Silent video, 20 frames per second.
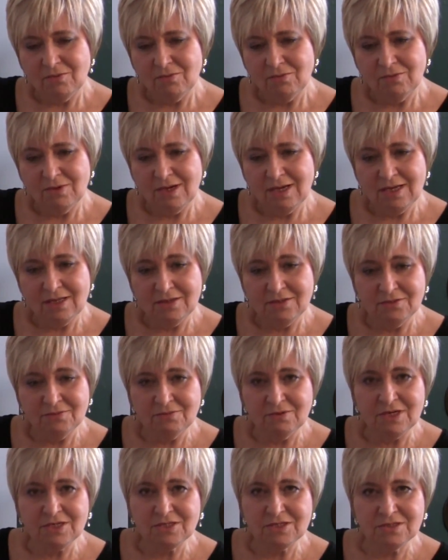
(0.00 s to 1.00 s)
While the
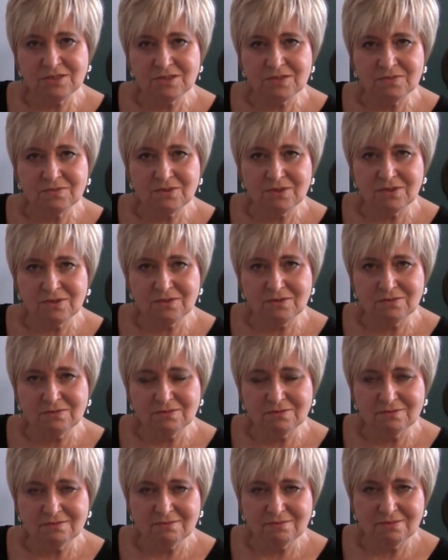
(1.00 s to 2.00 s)
Russians were,
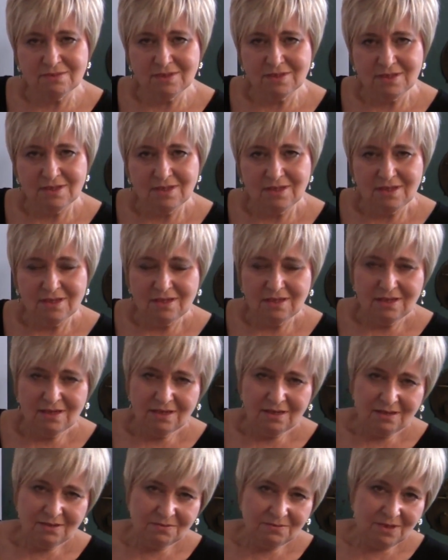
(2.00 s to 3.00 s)

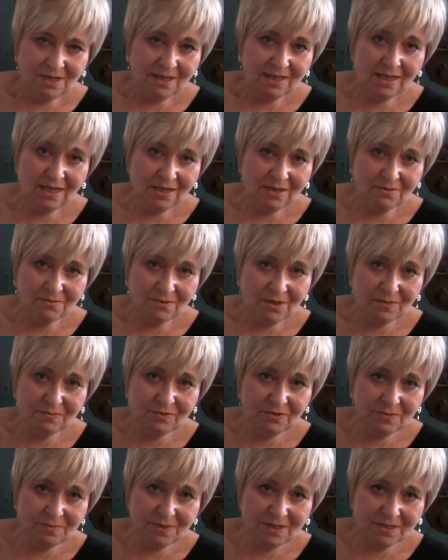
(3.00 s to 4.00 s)
while
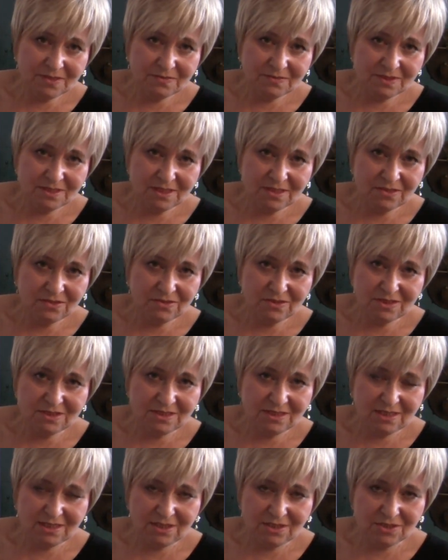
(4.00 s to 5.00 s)
Budapest was under
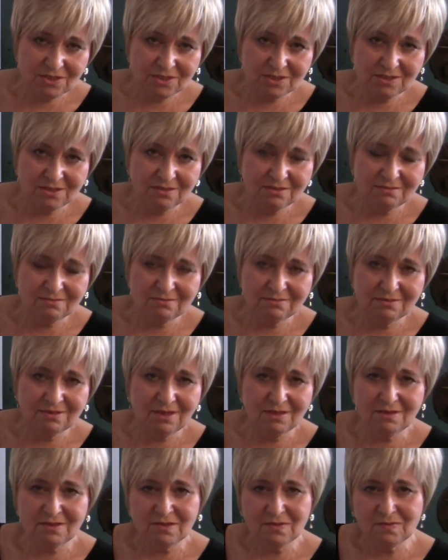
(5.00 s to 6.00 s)
siege and
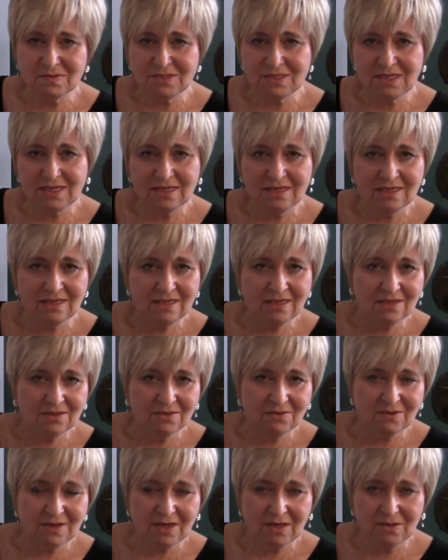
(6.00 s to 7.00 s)
nothing was getting in
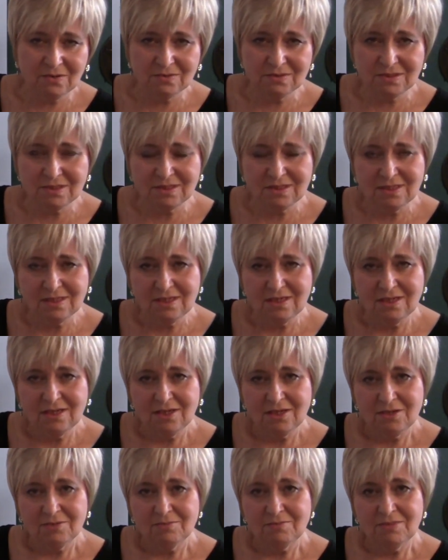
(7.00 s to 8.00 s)
or out,
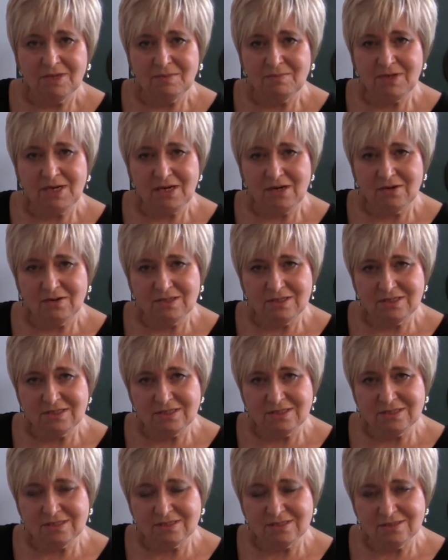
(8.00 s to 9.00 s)
my
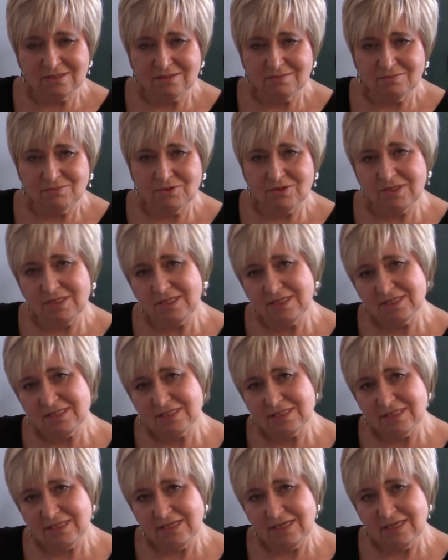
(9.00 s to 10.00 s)
parents, pulling a
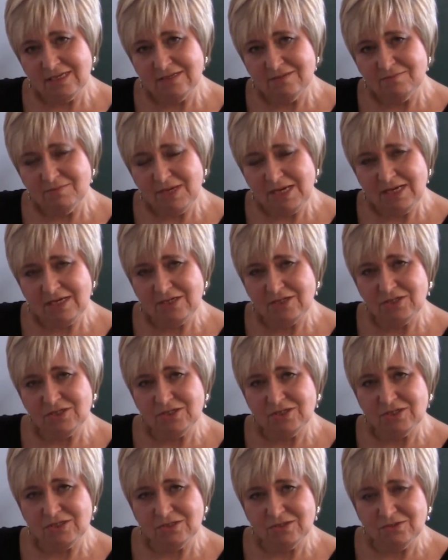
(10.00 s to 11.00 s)
sled,
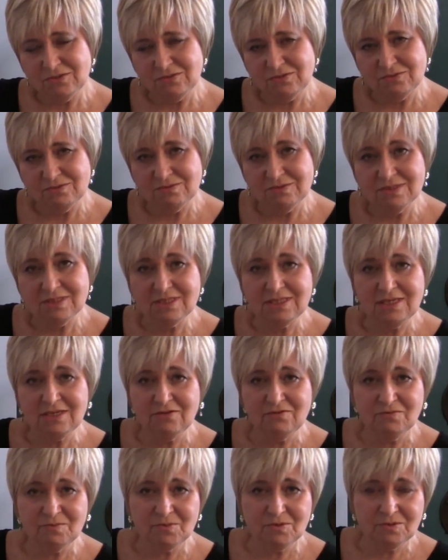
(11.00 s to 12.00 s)
managed to
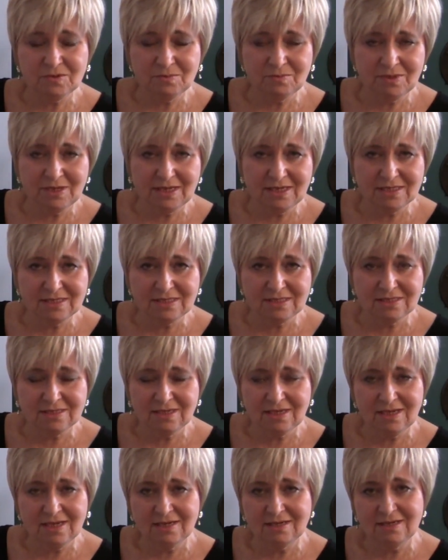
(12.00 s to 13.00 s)
leave Budapest
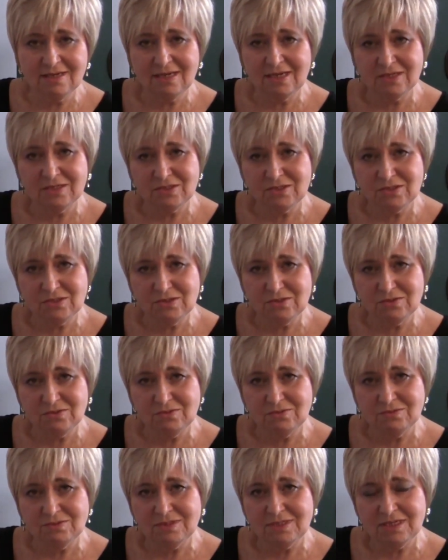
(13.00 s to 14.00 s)
and get
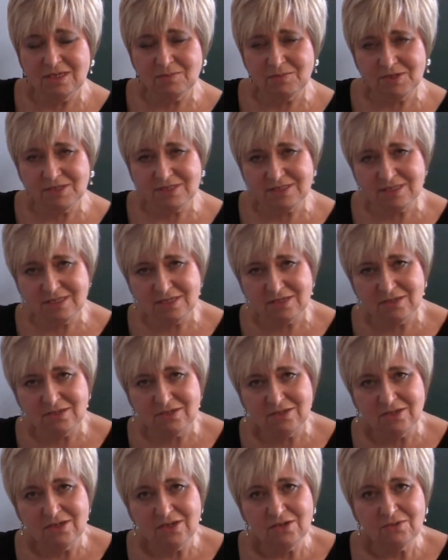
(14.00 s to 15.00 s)
to Debrecen,
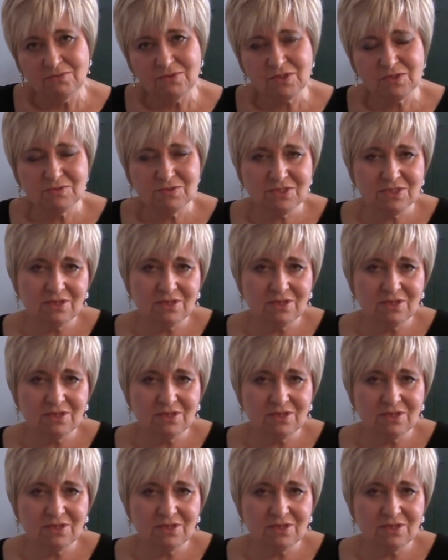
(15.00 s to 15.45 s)
which